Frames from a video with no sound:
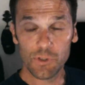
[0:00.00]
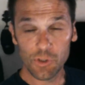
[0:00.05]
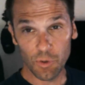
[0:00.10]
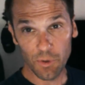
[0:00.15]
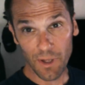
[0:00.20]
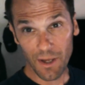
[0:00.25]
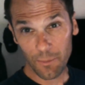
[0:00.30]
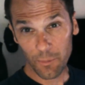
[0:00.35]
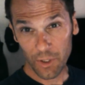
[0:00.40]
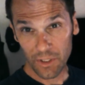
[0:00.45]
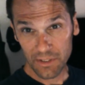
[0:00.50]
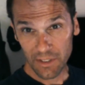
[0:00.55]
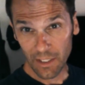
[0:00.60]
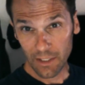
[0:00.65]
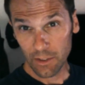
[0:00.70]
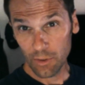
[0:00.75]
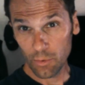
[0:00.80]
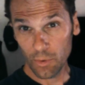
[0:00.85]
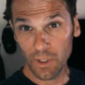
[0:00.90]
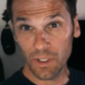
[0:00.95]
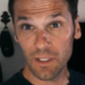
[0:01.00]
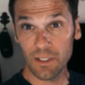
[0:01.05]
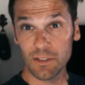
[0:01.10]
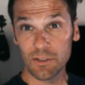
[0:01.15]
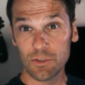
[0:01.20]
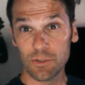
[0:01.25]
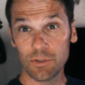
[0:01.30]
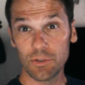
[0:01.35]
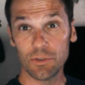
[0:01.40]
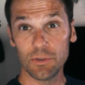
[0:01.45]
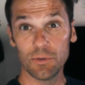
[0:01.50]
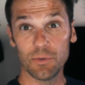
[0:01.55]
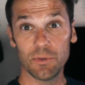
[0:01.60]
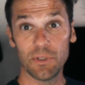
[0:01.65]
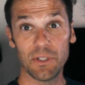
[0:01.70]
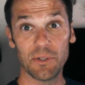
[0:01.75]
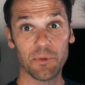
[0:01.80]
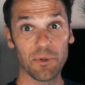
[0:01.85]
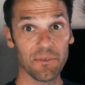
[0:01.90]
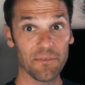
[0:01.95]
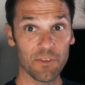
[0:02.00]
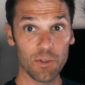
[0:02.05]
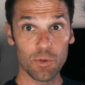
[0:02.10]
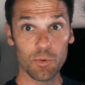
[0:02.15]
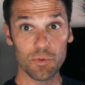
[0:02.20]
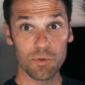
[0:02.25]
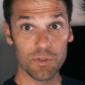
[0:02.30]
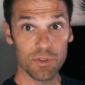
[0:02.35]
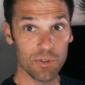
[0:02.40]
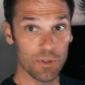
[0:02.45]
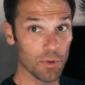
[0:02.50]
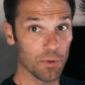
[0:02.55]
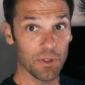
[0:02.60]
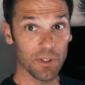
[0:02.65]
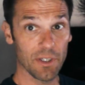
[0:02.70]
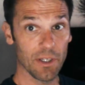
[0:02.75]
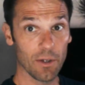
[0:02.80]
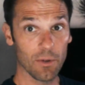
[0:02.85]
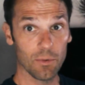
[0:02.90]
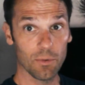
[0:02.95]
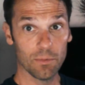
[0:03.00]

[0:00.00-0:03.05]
So now I'm gonna take you into the review studio.